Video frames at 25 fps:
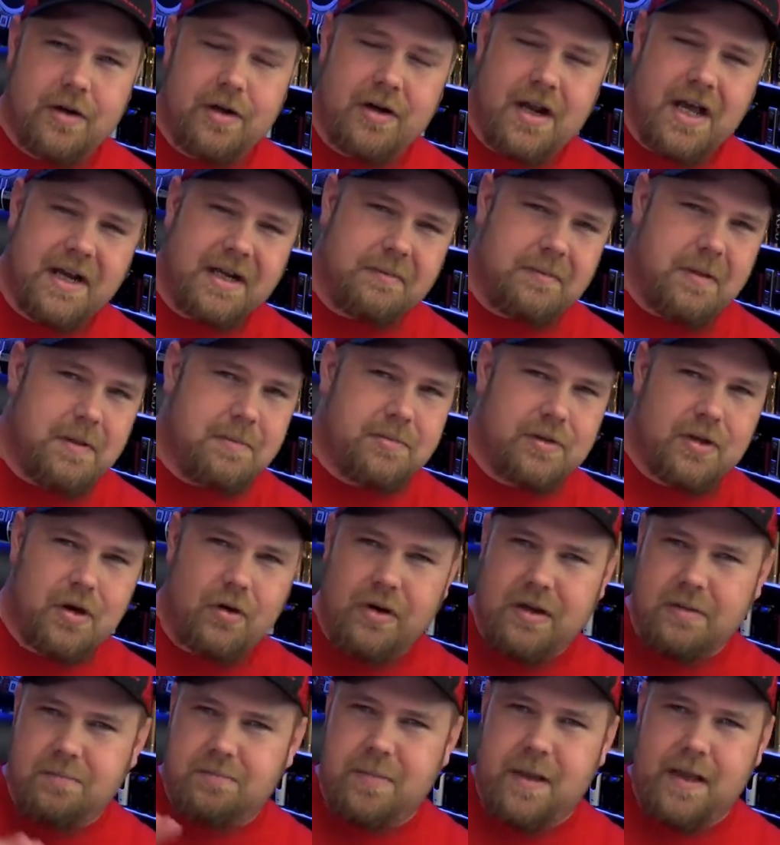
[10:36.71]
You're not going to be
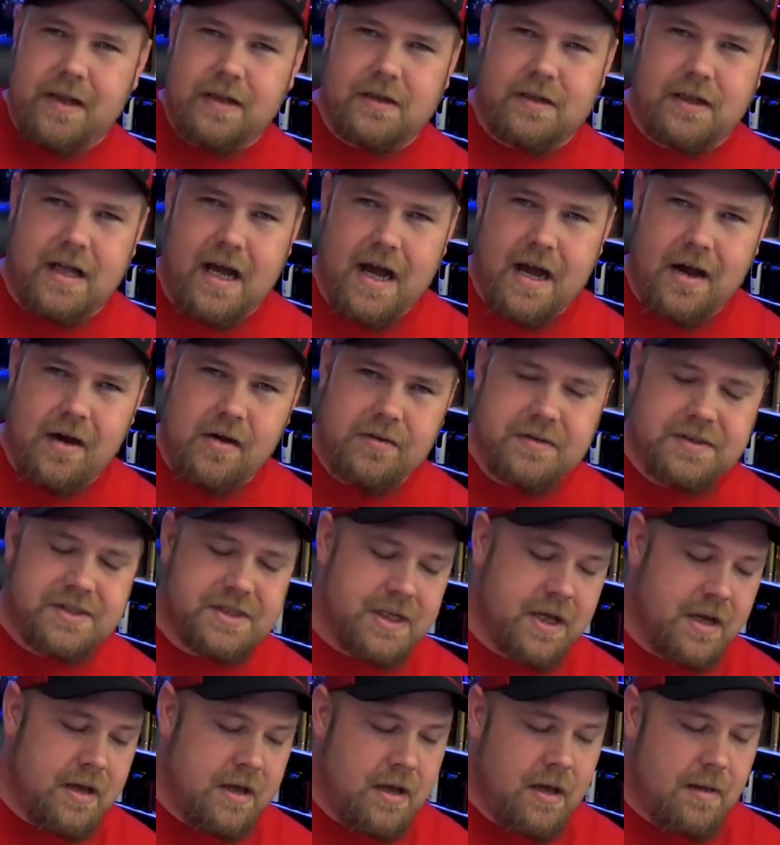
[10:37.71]
blowing big
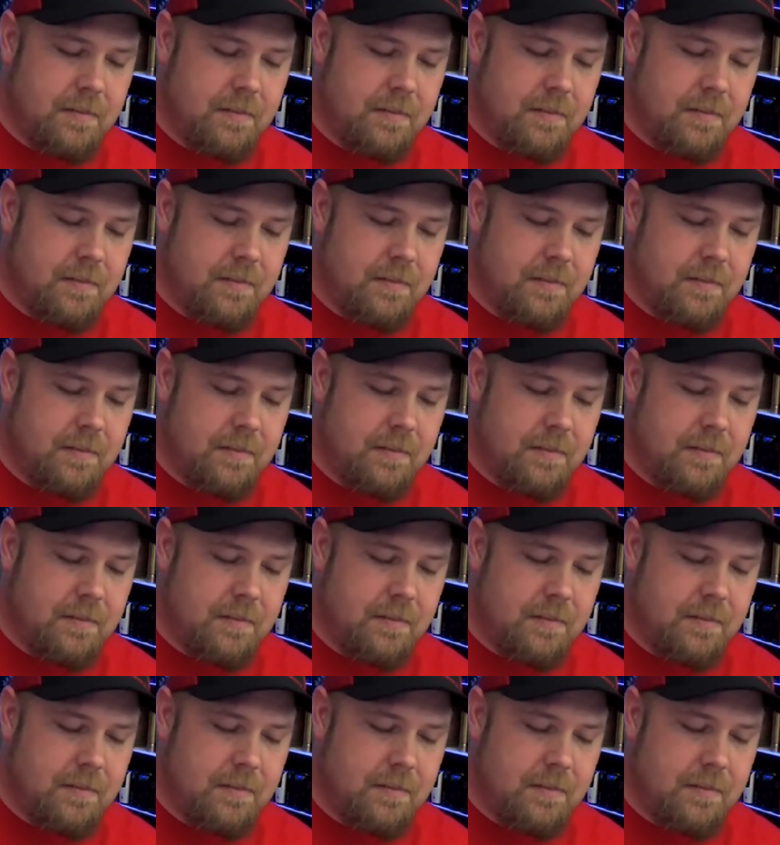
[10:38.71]
clouds,